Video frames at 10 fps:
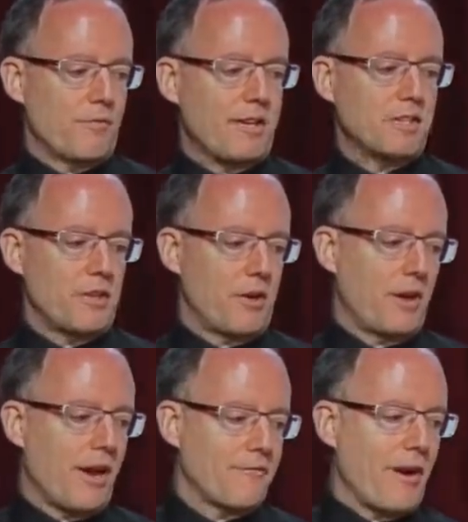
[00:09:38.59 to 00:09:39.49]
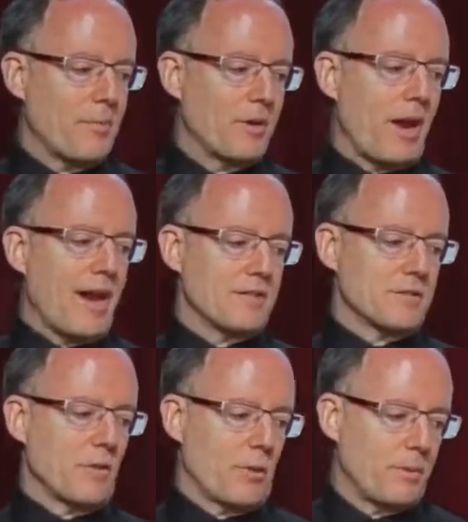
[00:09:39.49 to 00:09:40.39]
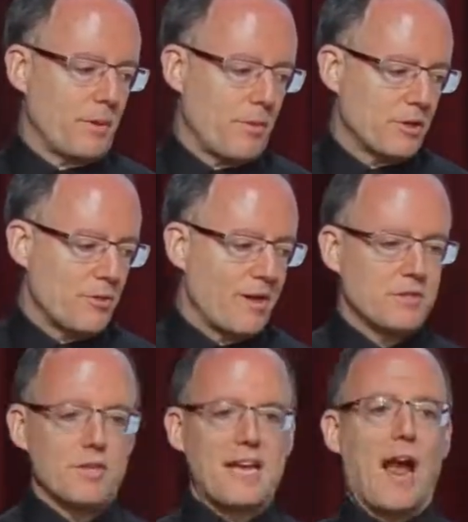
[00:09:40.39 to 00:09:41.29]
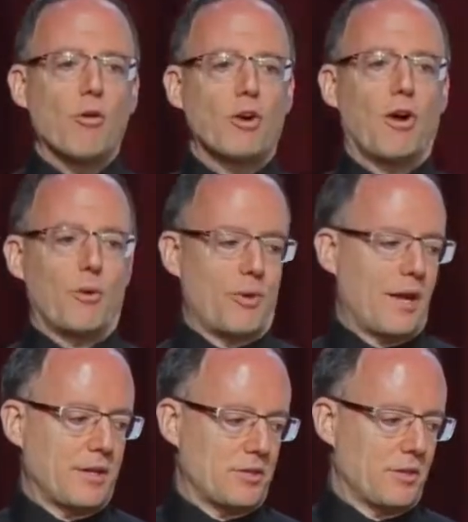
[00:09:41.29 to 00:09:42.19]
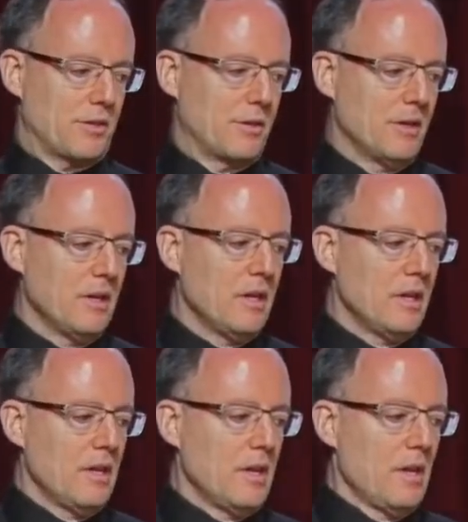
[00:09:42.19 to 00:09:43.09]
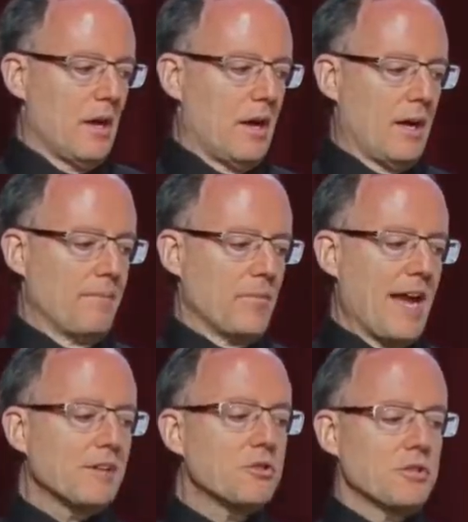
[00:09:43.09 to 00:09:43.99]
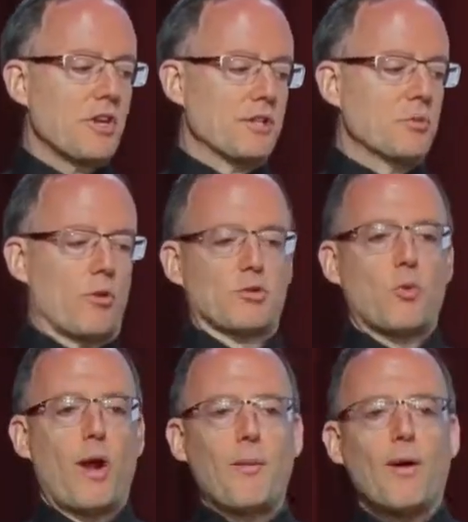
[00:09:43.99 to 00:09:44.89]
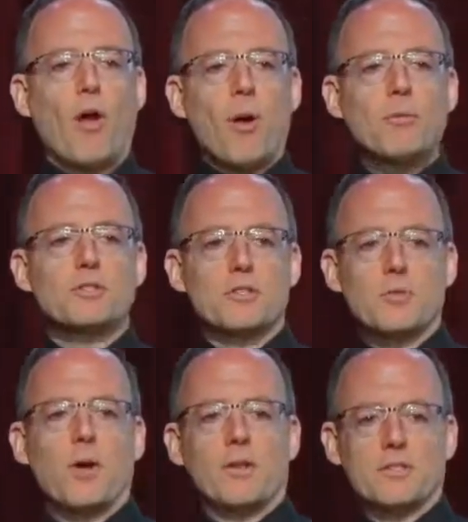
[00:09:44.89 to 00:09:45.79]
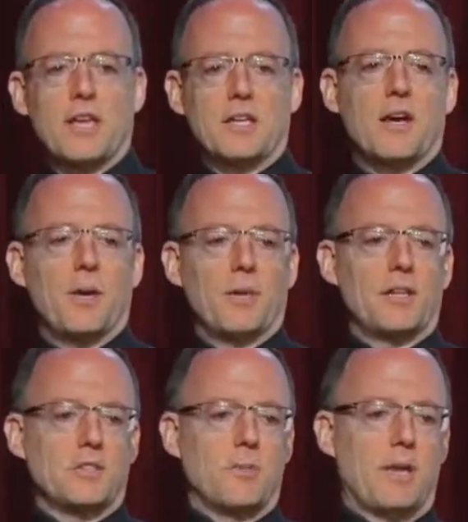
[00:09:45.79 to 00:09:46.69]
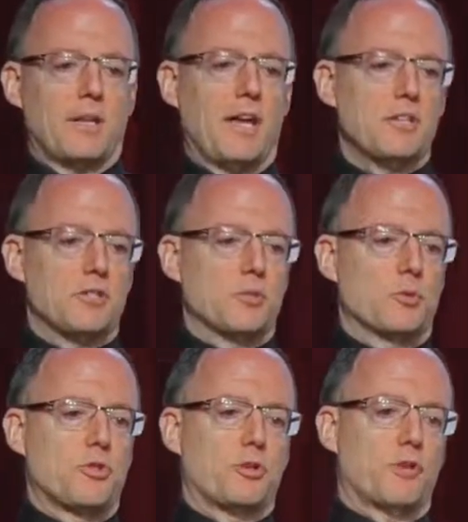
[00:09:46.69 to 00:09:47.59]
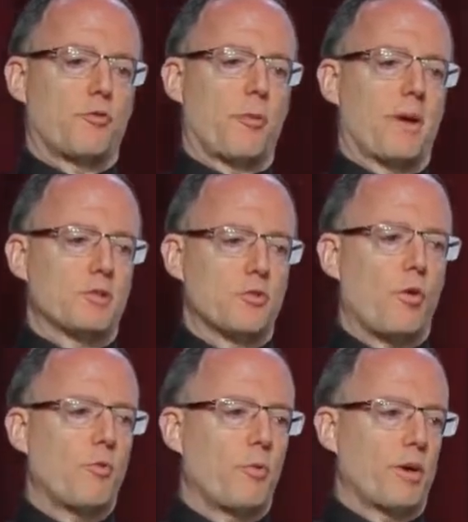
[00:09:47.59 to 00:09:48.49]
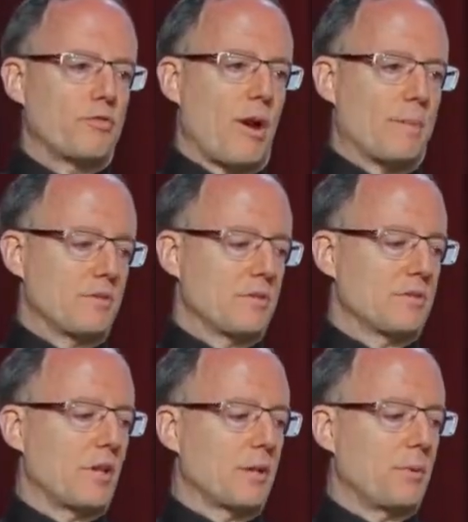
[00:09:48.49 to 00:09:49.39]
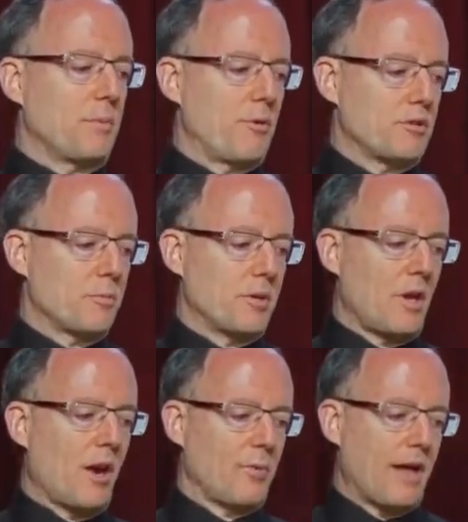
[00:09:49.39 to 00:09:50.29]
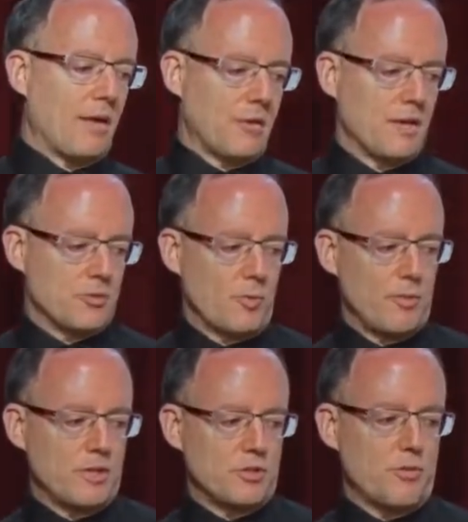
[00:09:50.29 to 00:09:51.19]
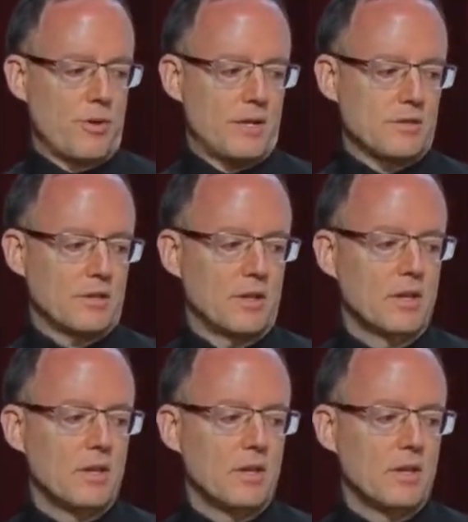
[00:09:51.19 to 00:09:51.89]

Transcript: Vegetarian high-fiber diets lower blood pressure, as does alcohol reduction. Exercise works quite well, almost as well as any combination of medications, which are good for about 12-point drop in systolic blood pressure, but not without, as we mentioned, risk.